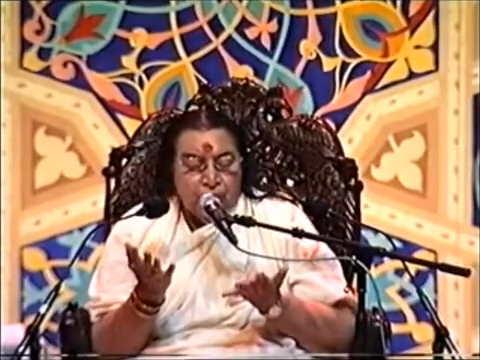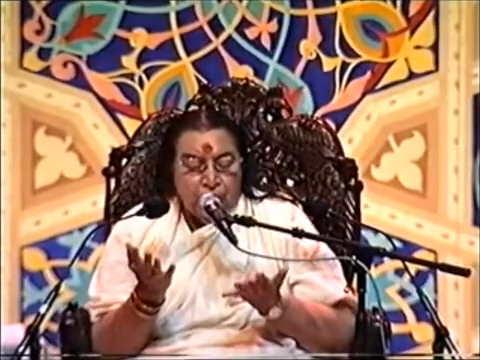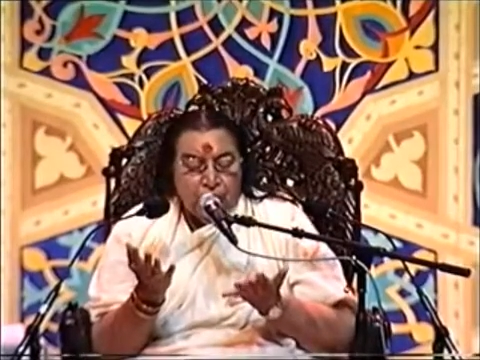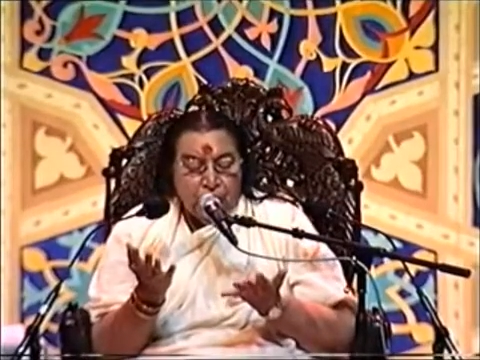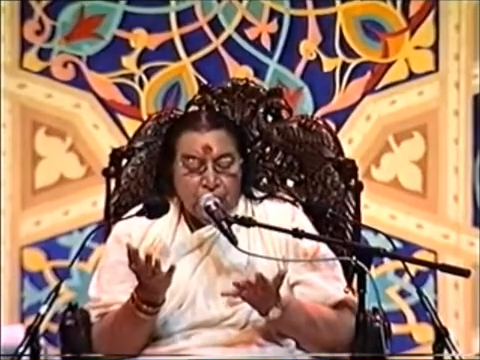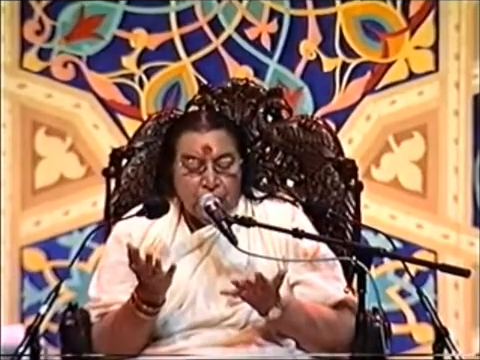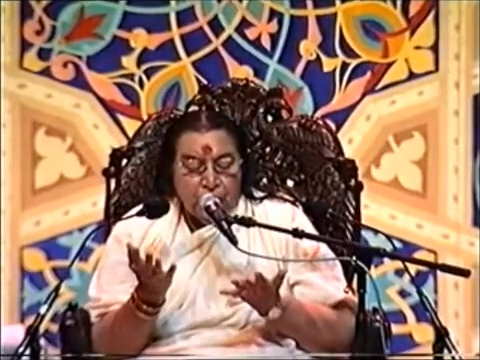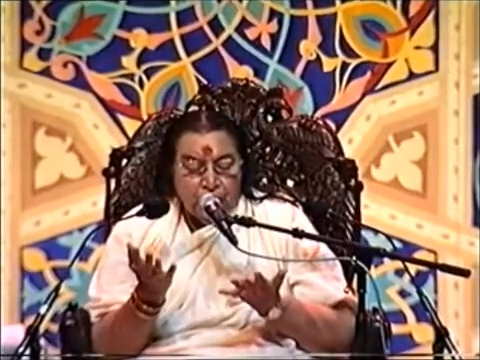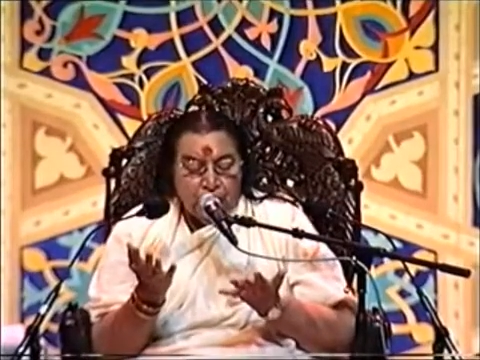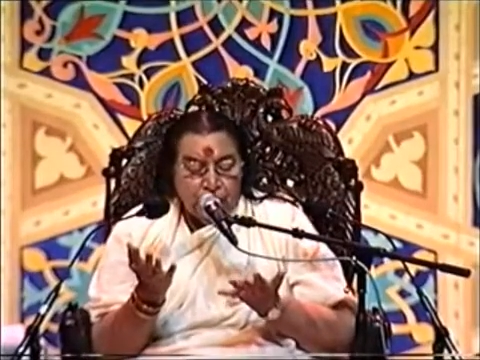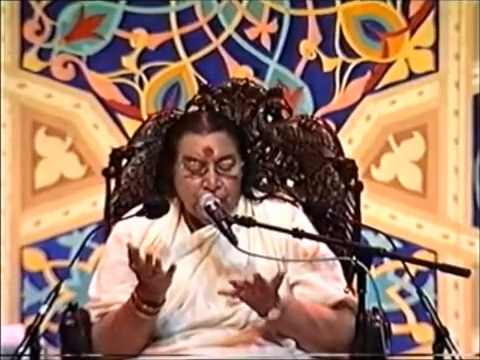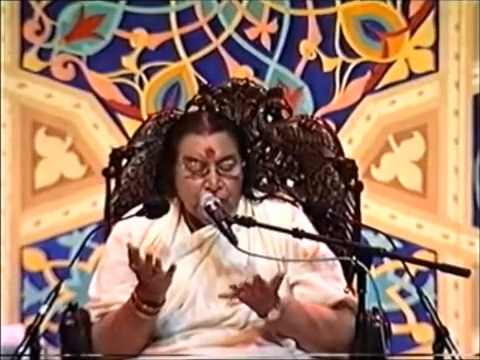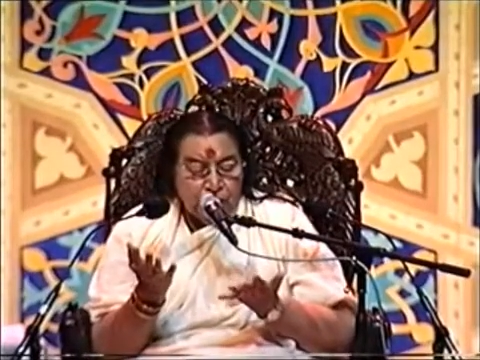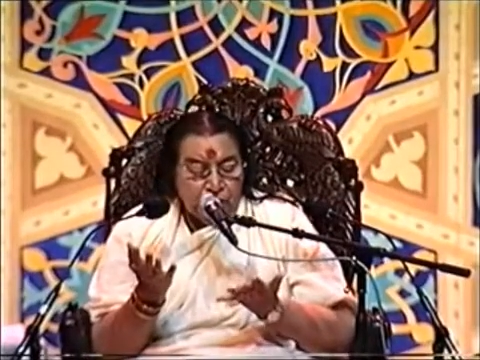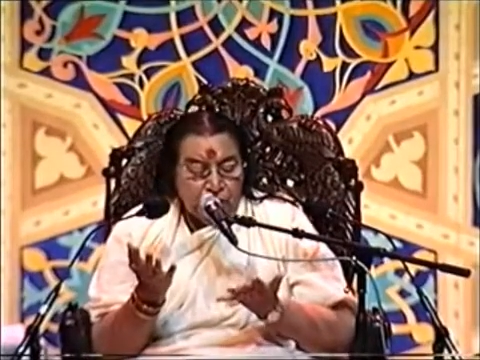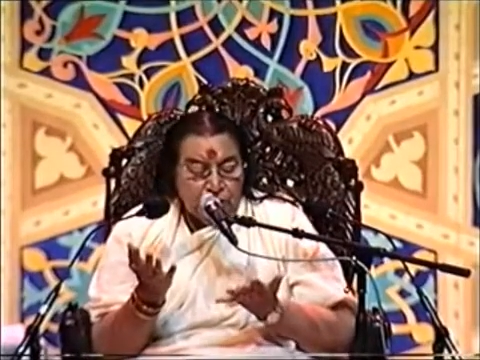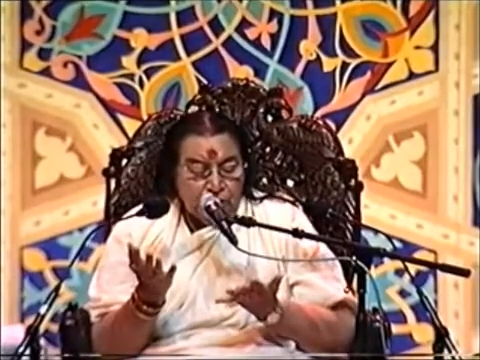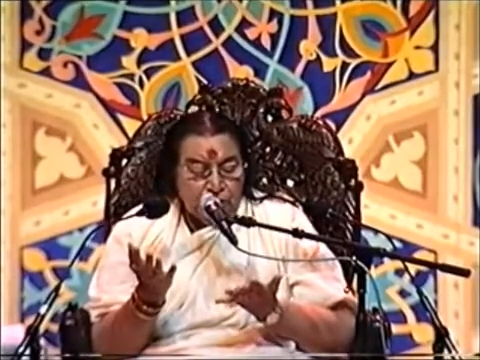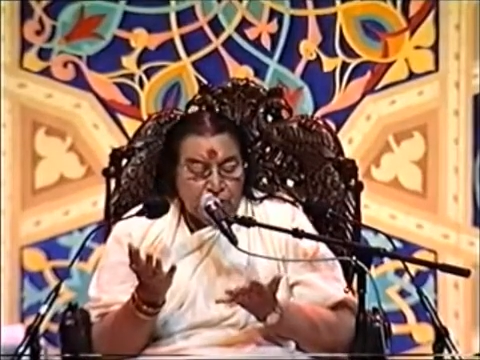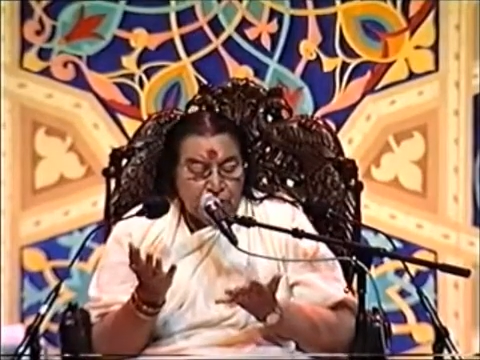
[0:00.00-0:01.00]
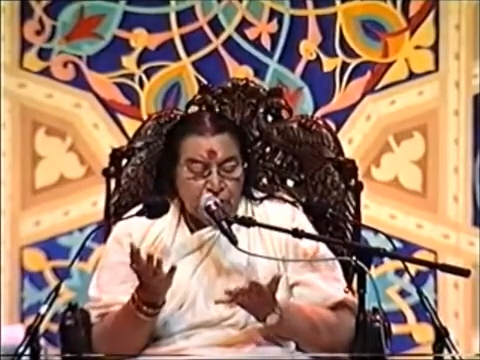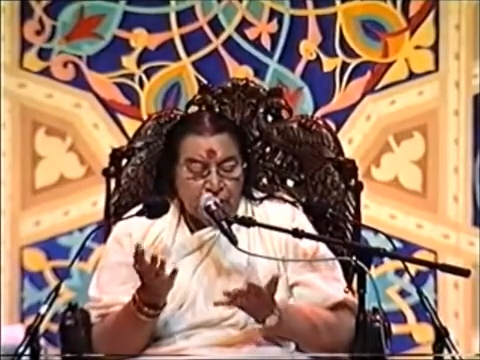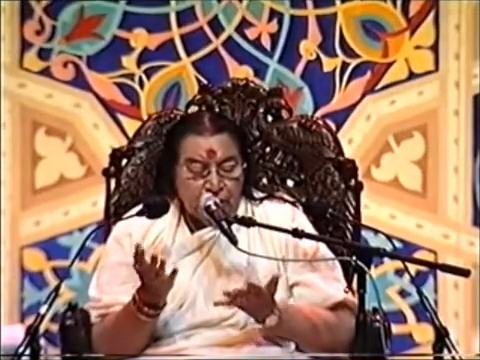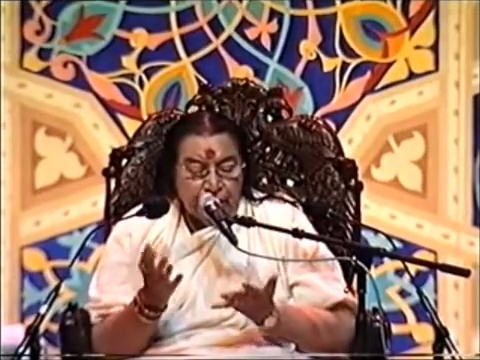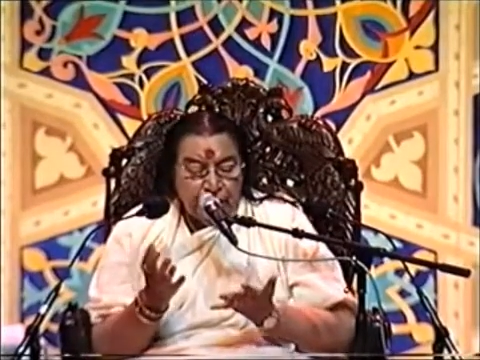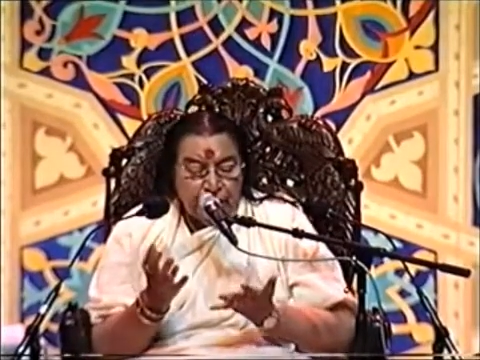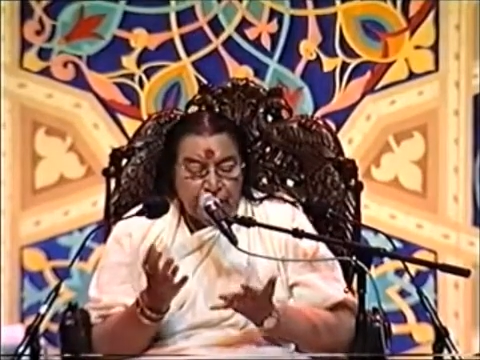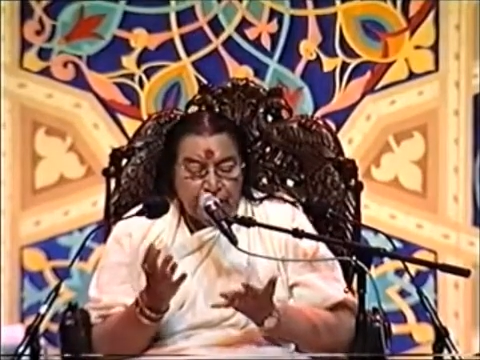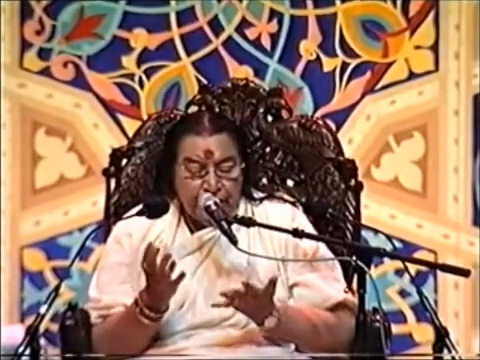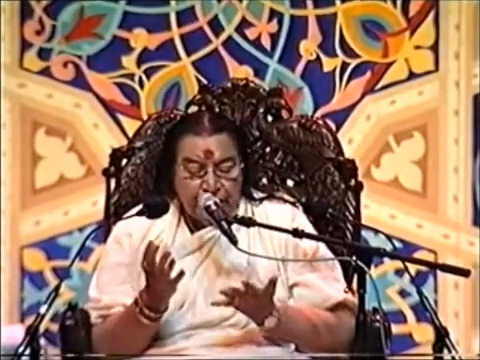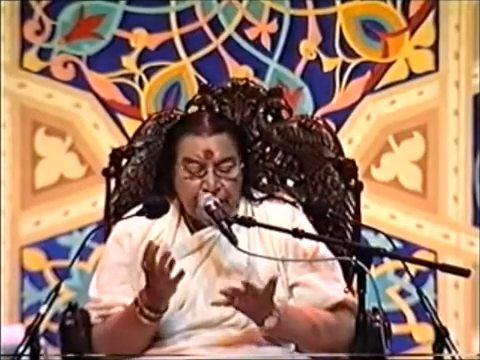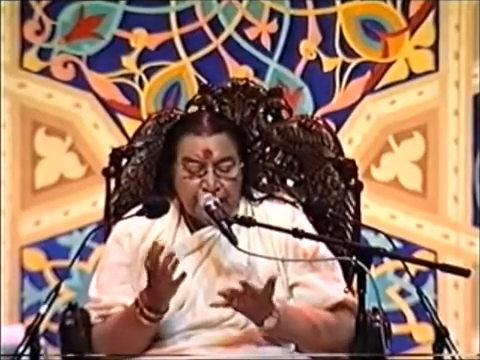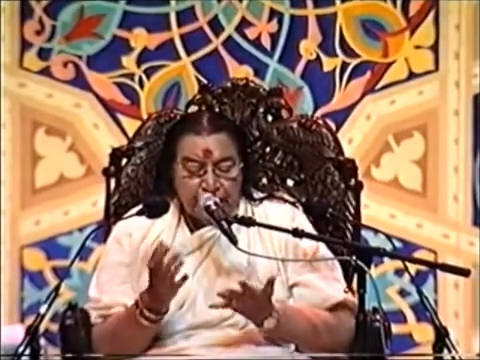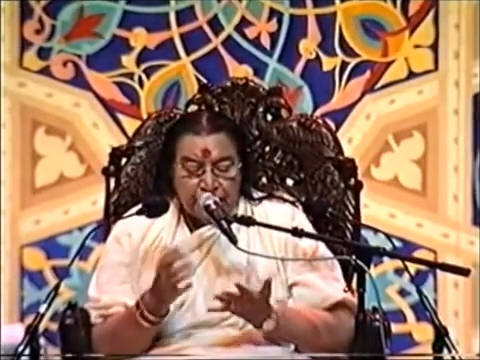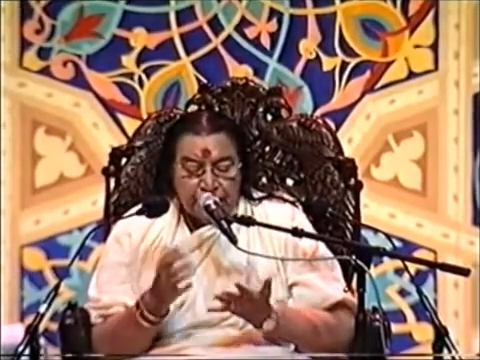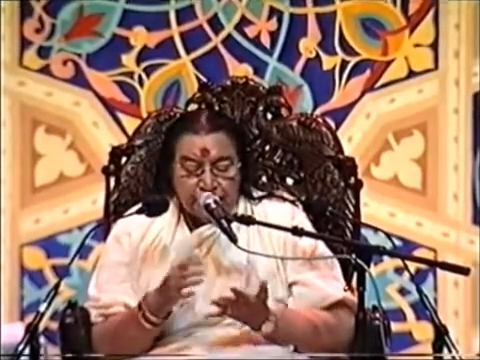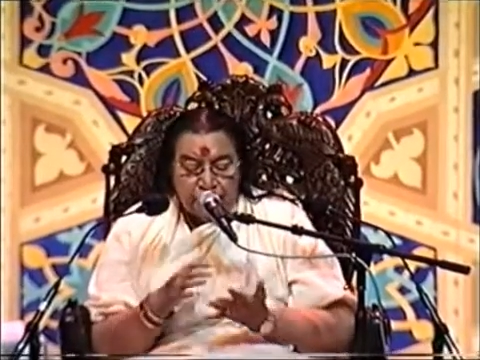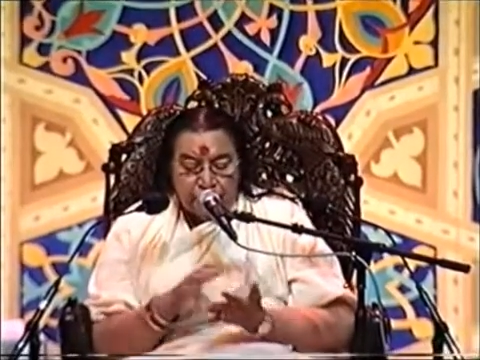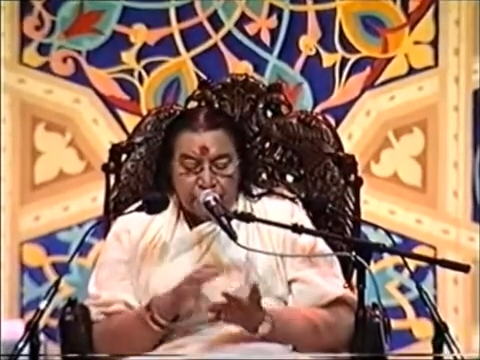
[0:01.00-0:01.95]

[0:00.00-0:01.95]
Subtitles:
All those who have felt